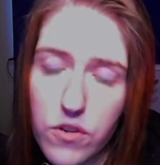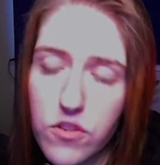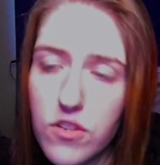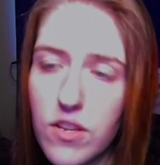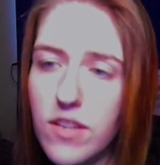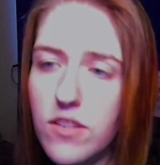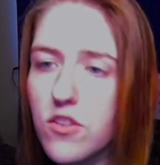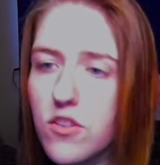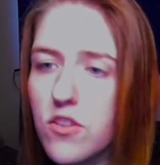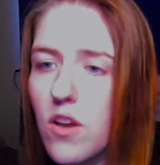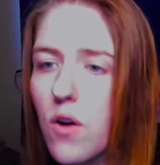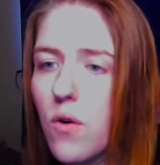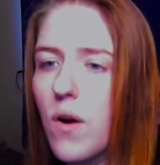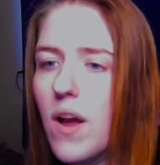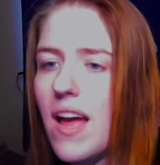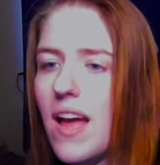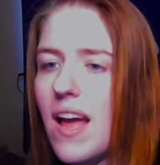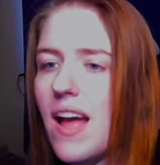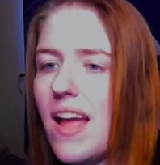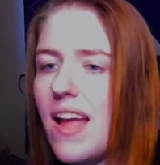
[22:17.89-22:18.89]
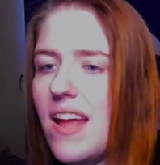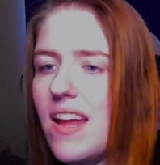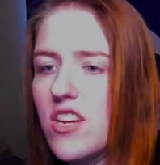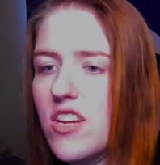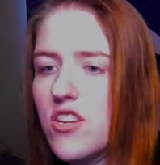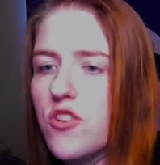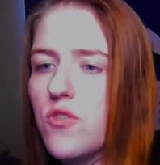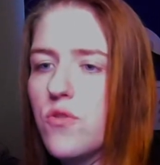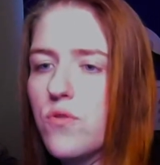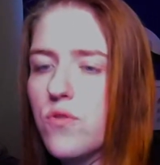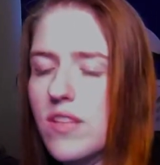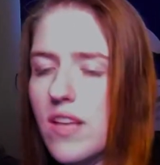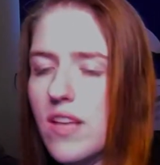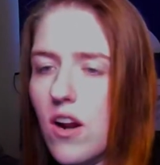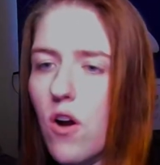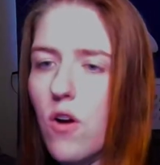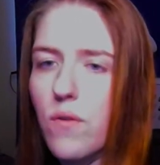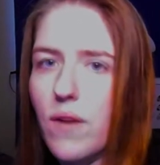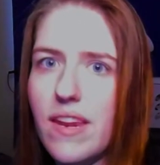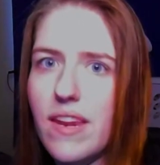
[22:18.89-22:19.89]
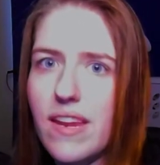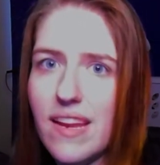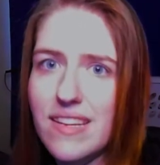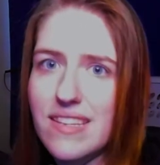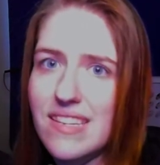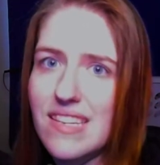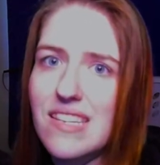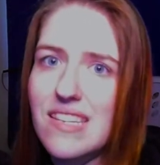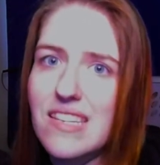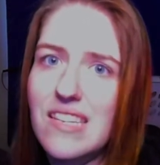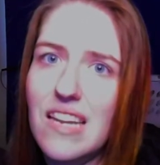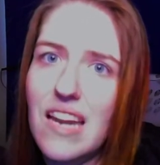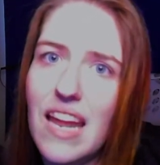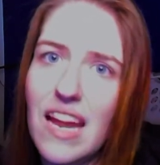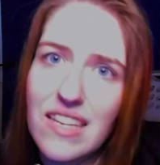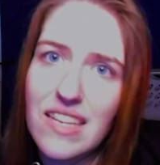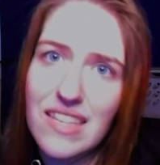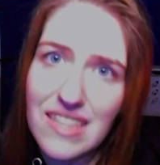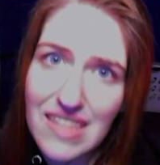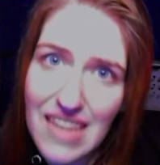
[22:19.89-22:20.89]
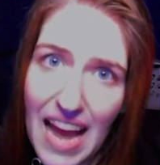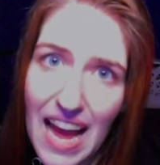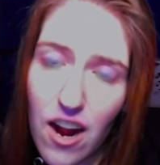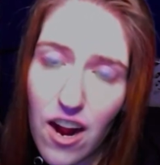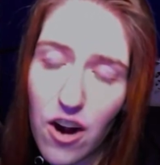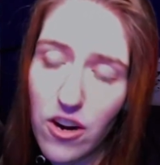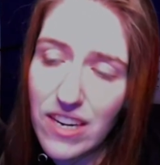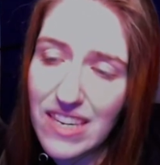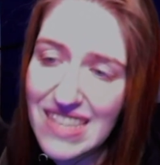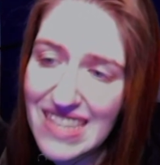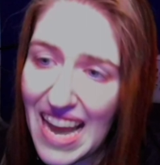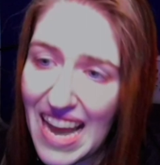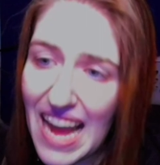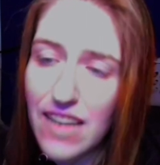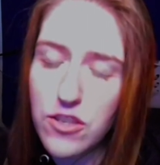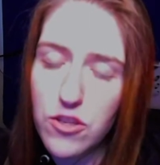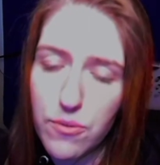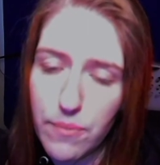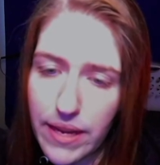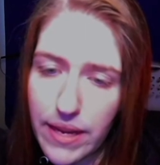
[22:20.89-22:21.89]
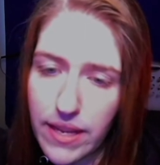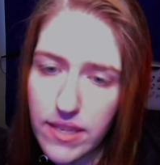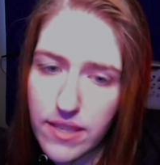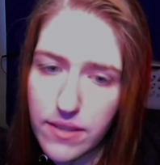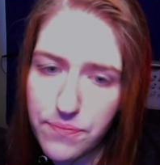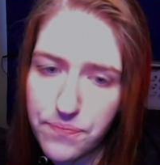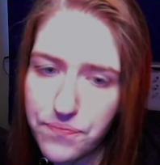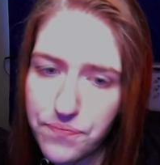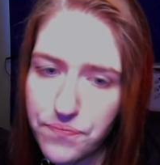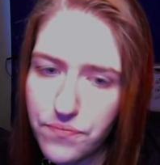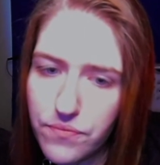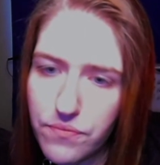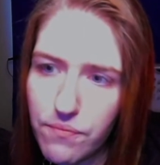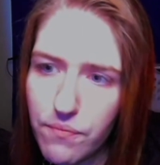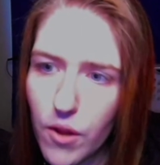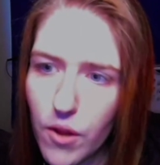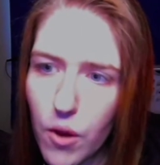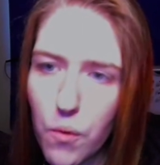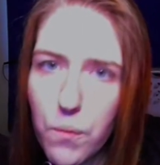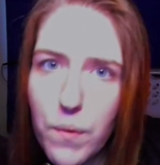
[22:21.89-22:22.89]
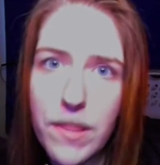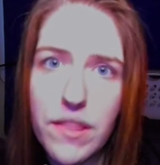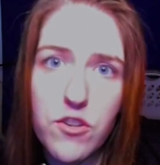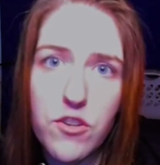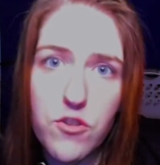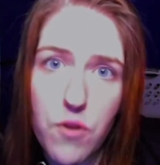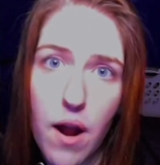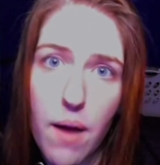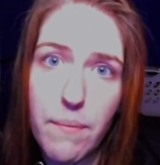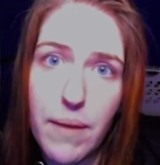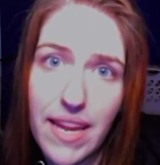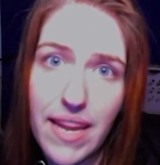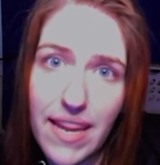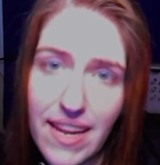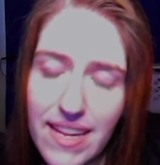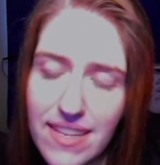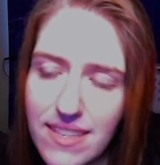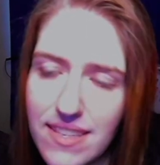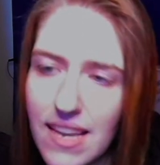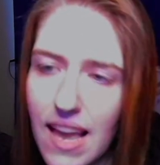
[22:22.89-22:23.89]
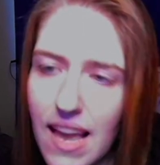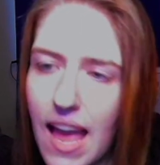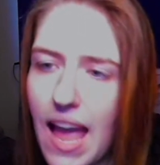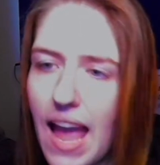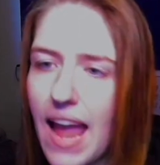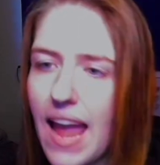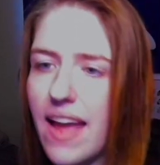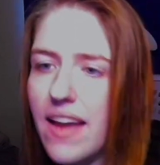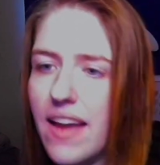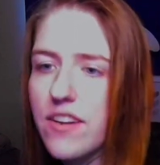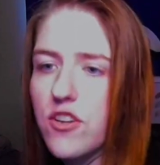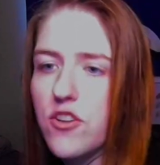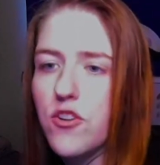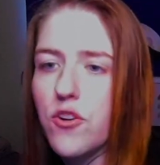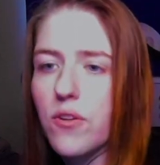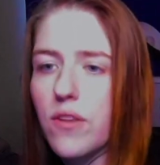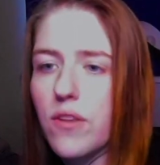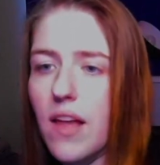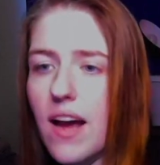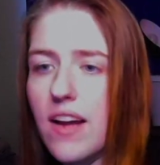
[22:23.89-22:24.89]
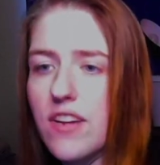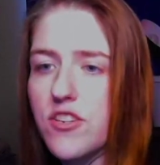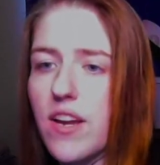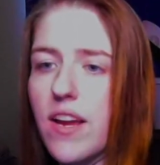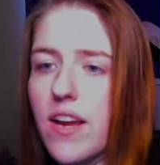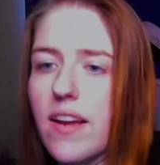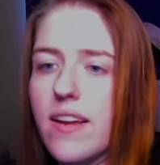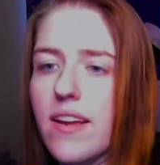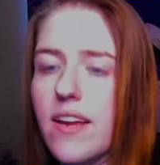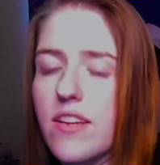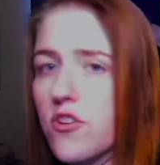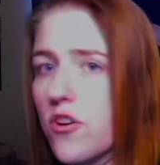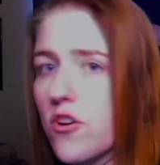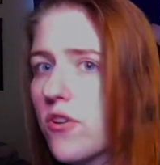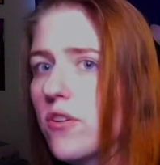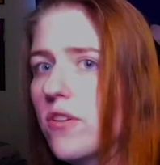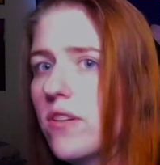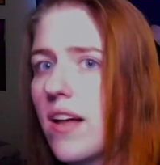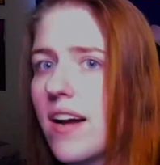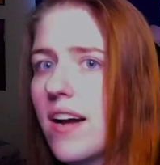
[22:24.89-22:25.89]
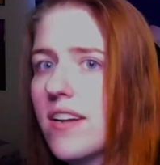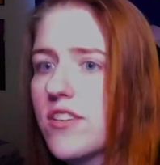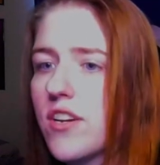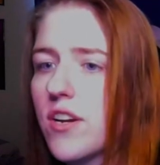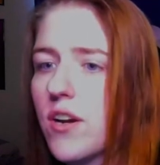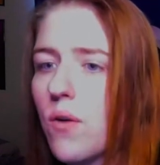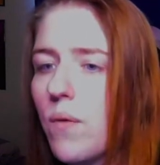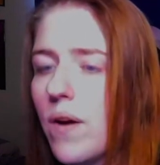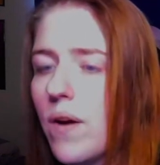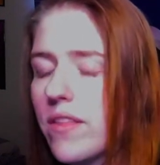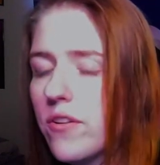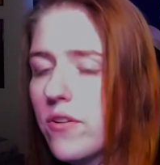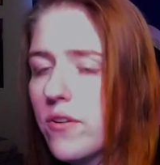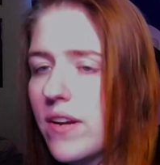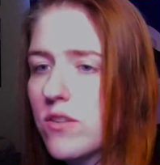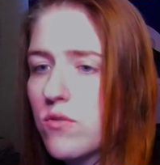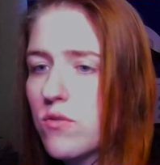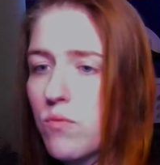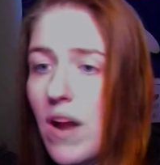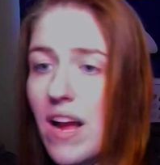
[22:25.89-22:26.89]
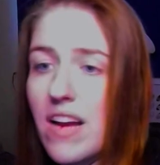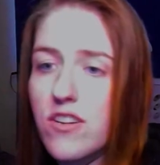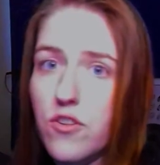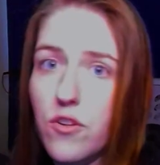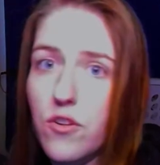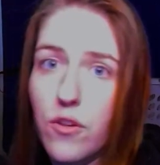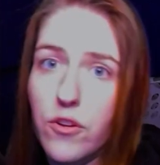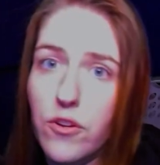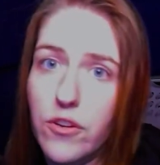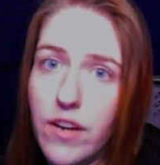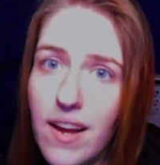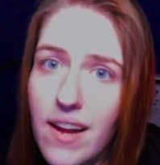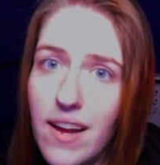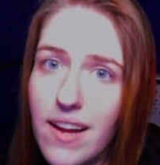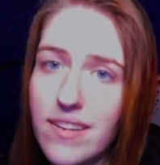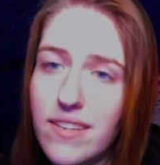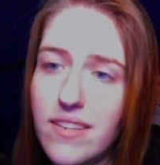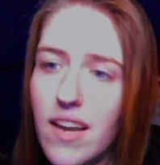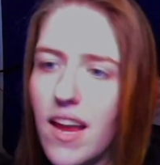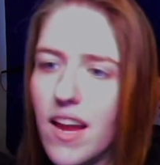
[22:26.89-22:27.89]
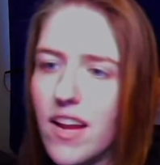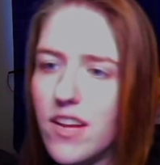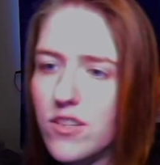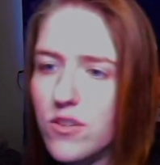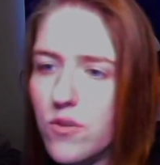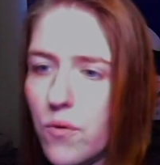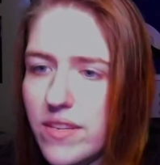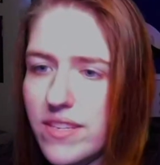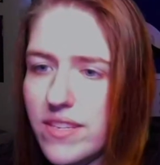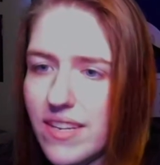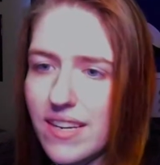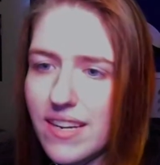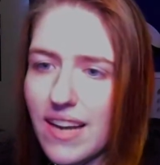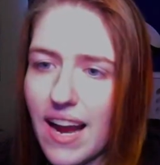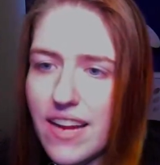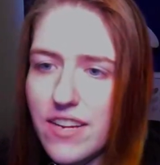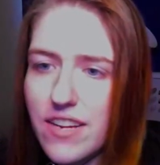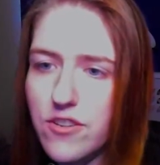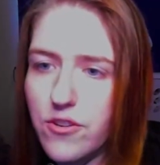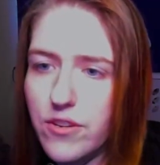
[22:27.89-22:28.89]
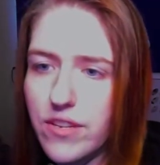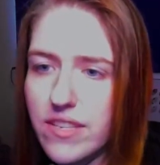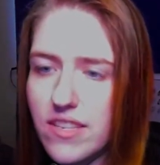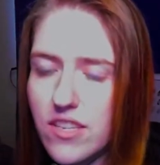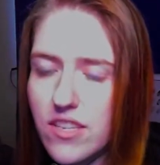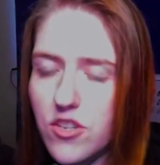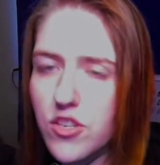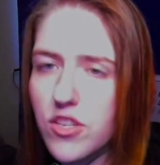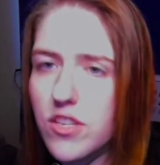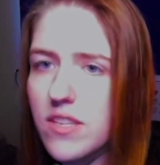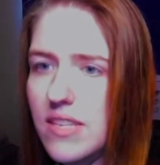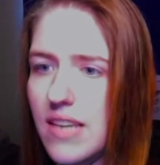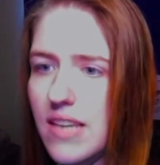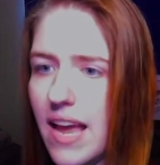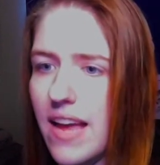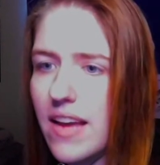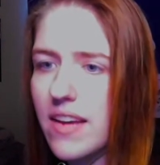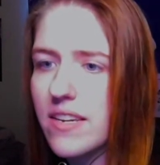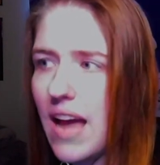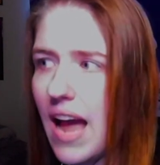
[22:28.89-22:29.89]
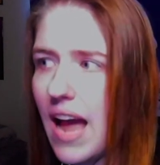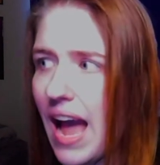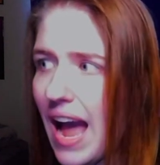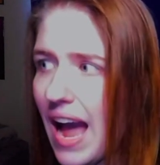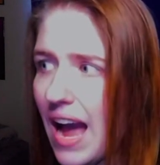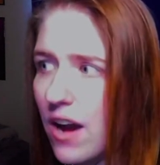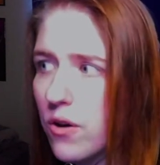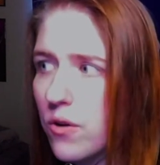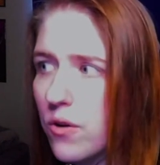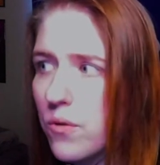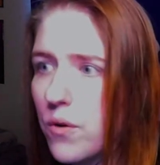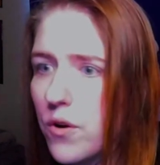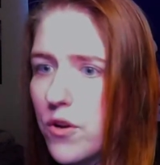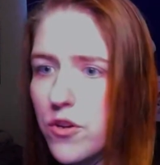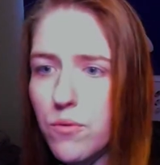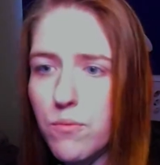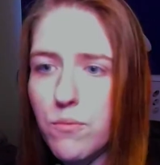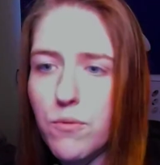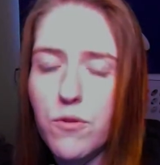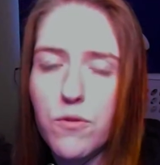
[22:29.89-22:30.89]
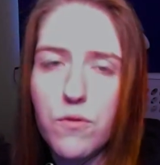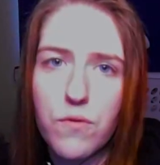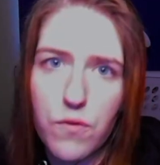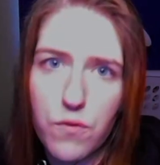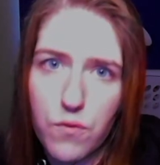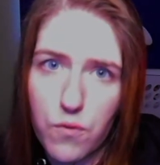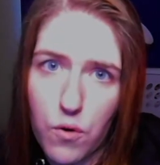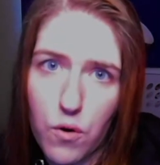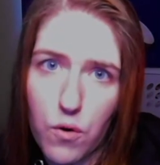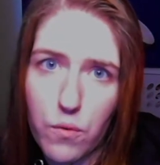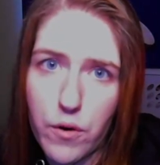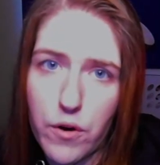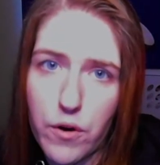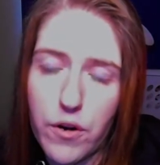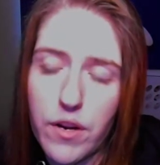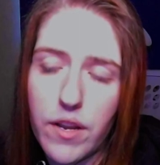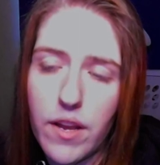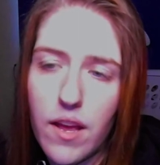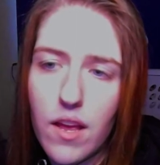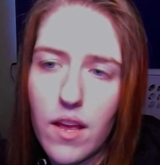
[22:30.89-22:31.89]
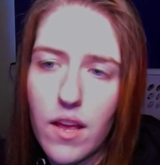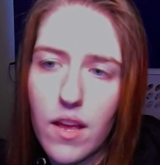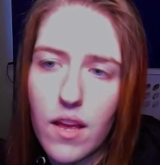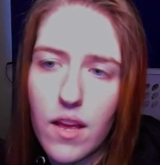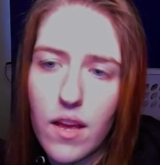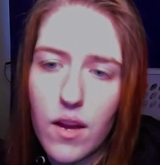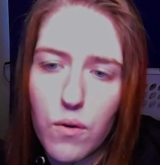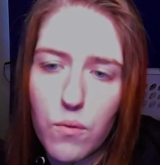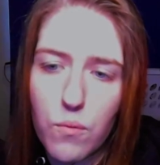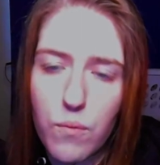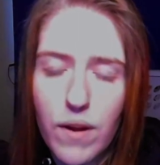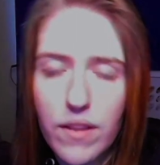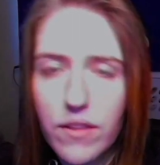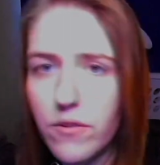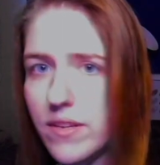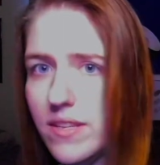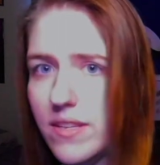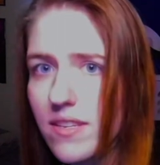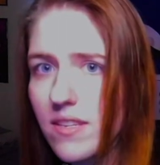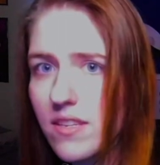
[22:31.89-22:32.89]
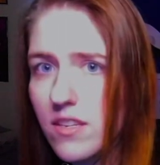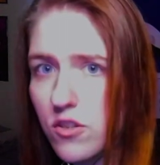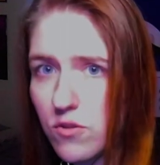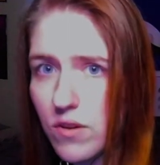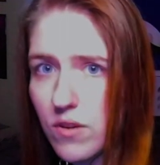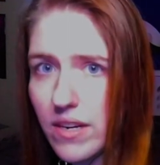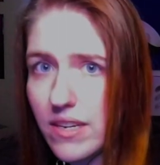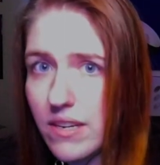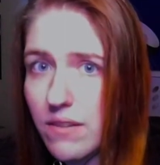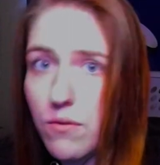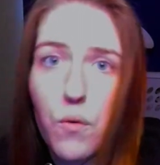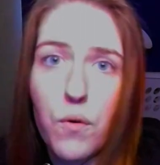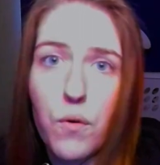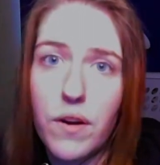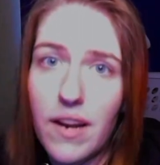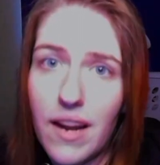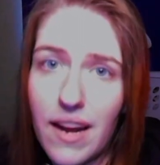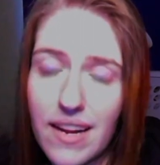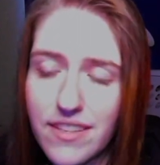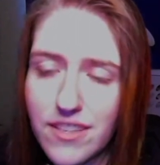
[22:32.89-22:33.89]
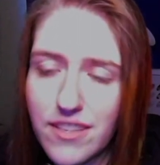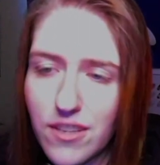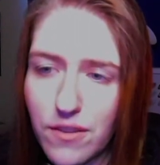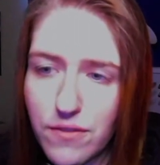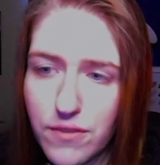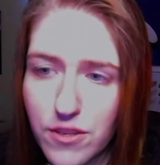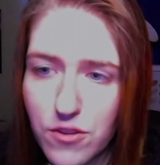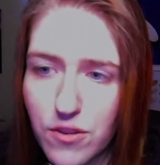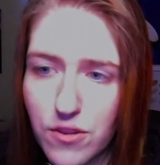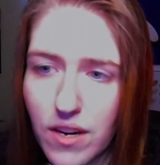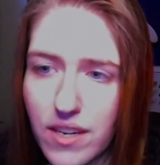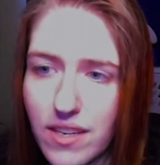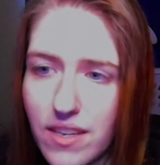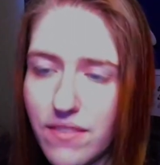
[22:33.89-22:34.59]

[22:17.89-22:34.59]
And so issues that already existed are exacerbated when the trauma hits, and your logic, internal logic, whether it's rational or not, is going to guide your decisions and how you move forward, whether it's destructive or not self-destructive.